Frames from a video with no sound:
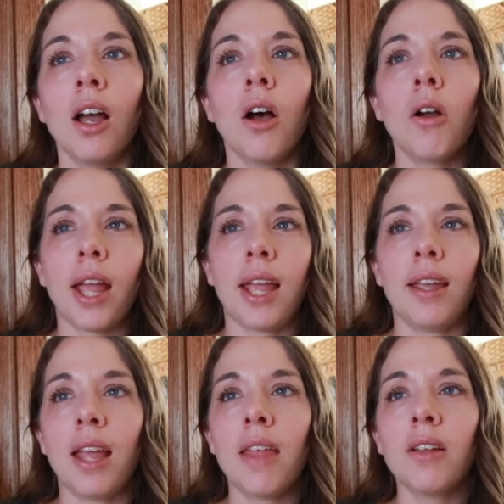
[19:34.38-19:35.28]

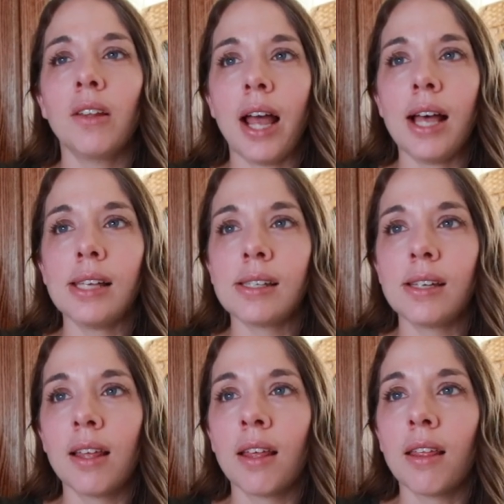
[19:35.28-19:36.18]
Okay, and the last
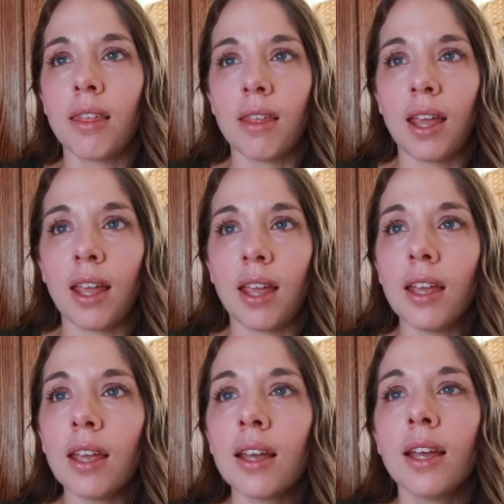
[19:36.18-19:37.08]

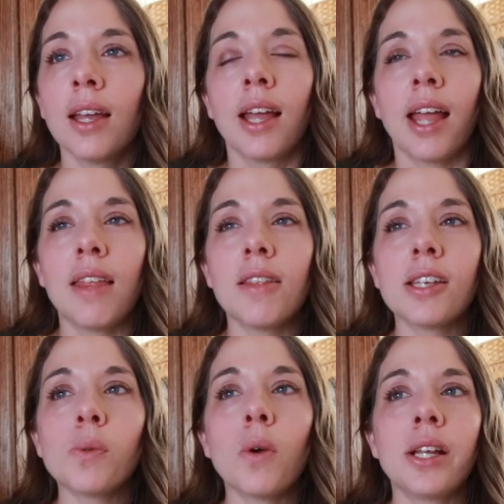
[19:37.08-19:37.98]
thing, and
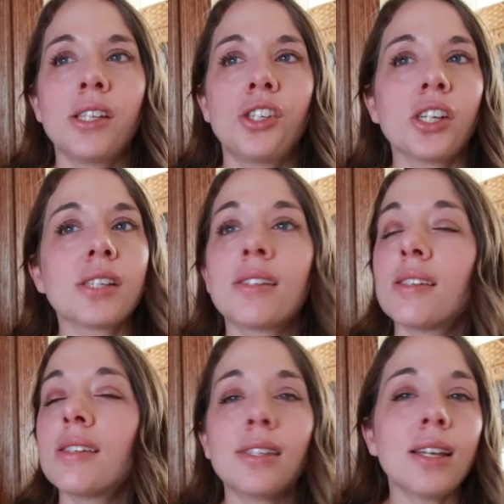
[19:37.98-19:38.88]
this one is just
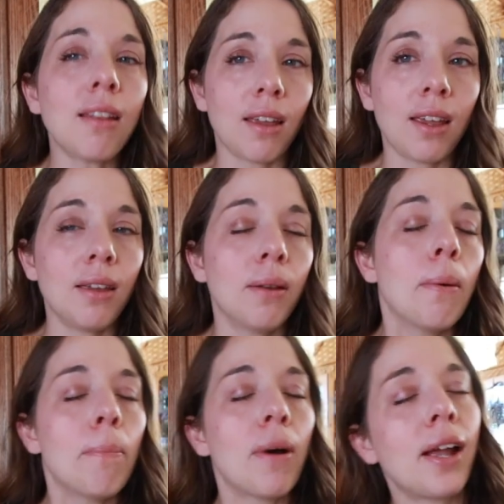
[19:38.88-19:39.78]
silly,
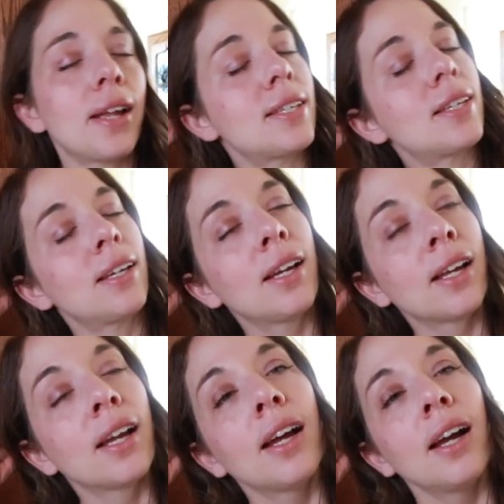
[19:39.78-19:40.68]
but
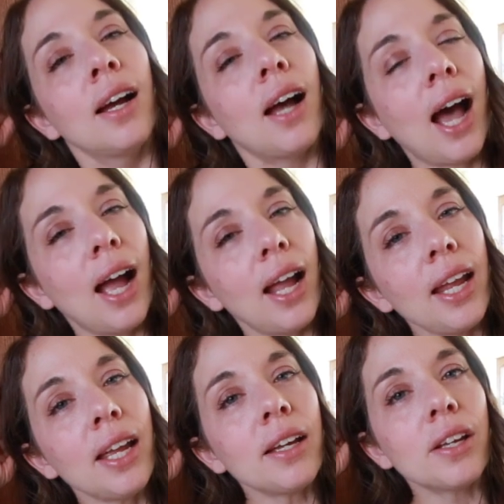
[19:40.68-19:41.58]

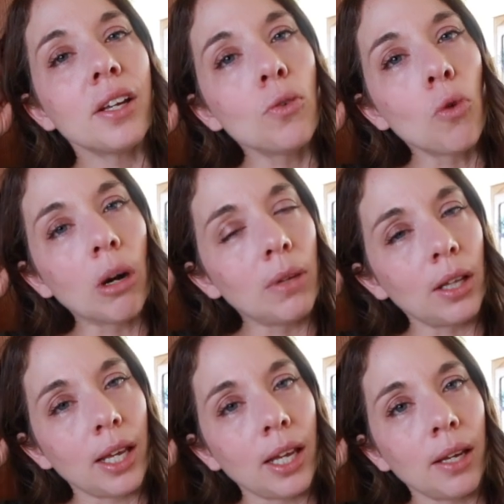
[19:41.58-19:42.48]
I
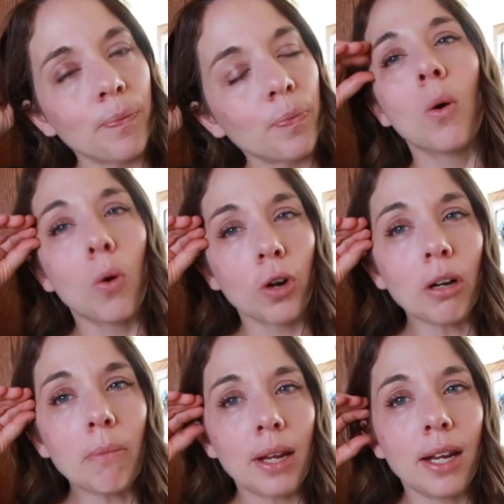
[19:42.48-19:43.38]
normally
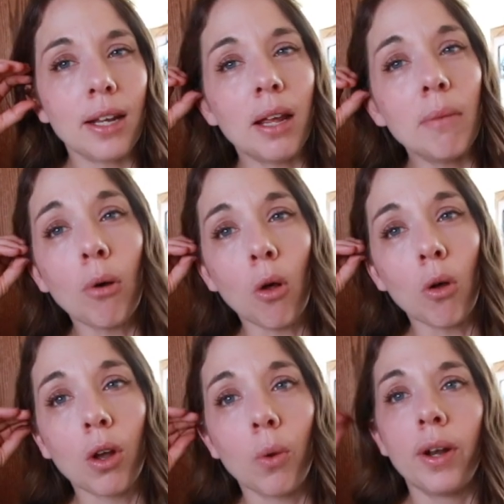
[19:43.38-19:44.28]
order meat in
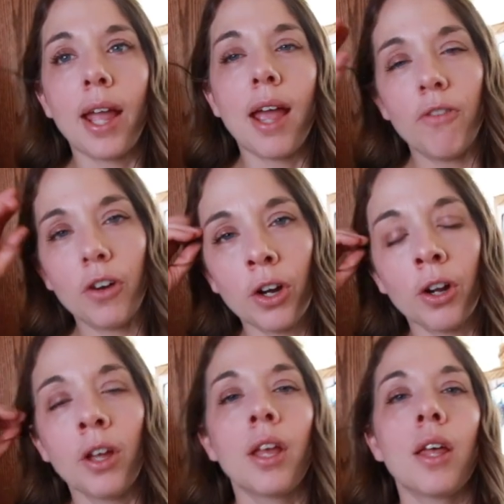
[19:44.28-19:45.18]
bulk
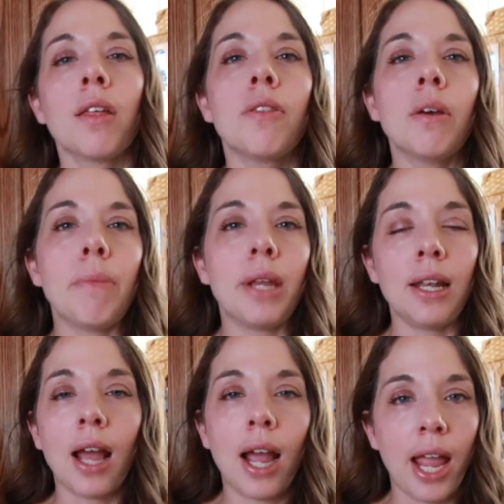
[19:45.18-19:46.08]
whenever the
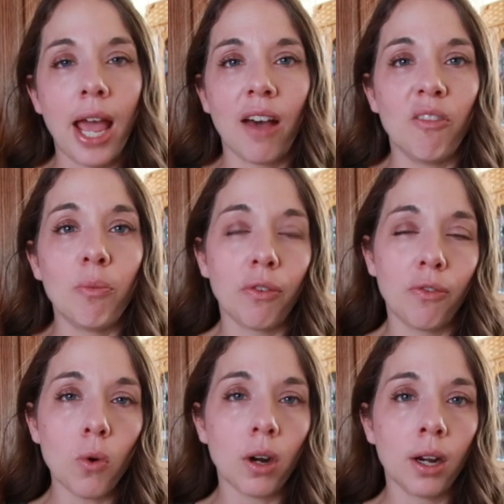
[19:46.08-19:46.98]
meat I have
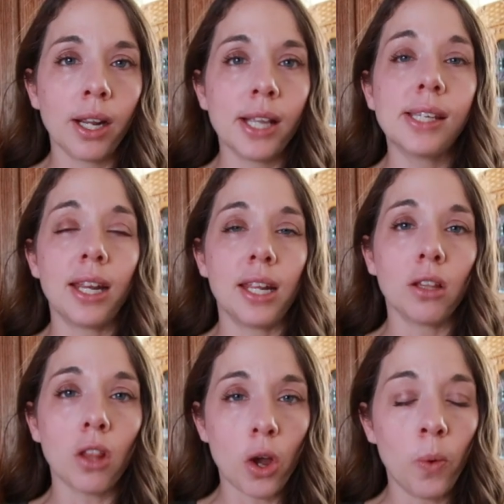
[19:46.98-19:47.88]
before is
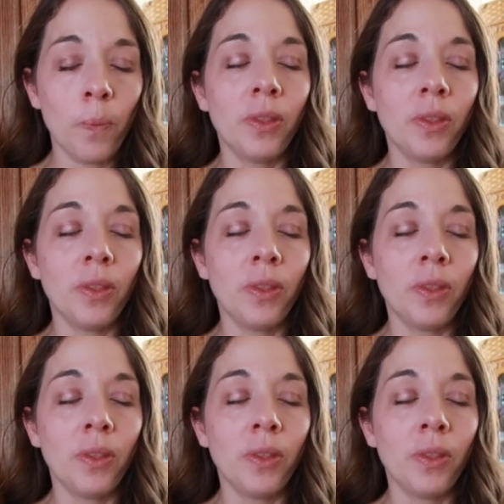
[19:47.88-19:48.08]
getting low.